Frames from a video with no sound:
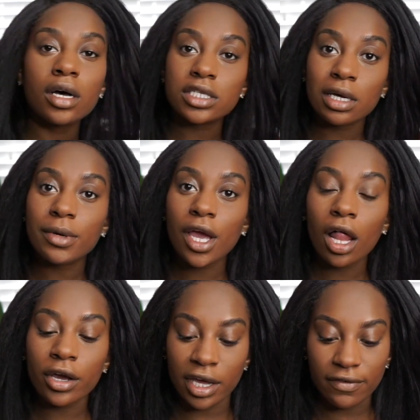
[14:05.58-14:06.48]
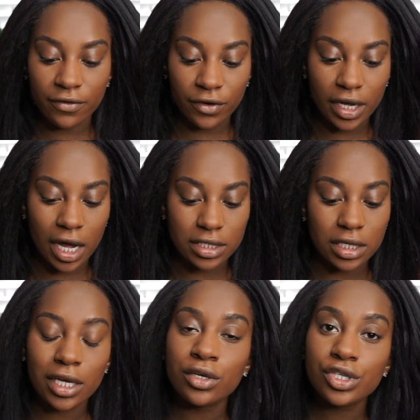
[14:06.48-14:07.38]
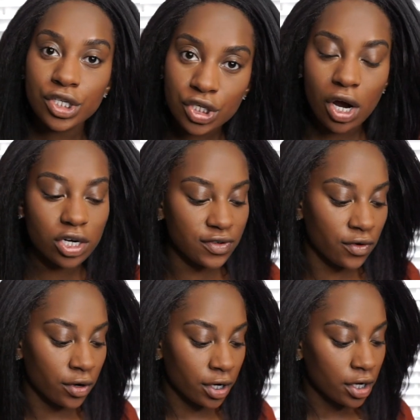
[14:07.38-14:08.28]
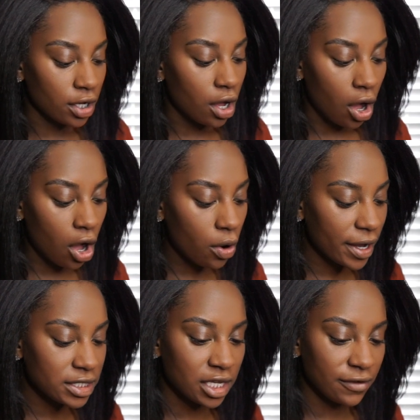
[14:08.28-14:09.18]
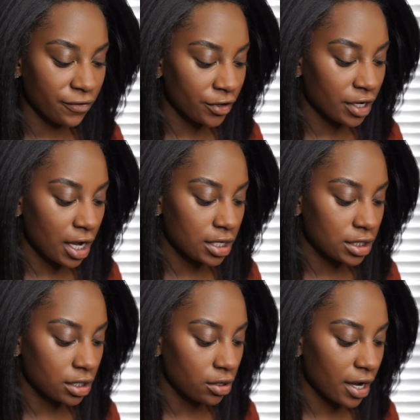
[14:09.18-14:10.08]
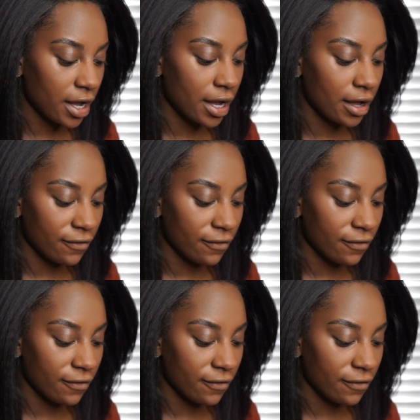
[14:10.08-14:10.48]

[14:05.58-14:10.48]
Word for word: some of y'all are giving free content that you should charge for. Always give free content, okay?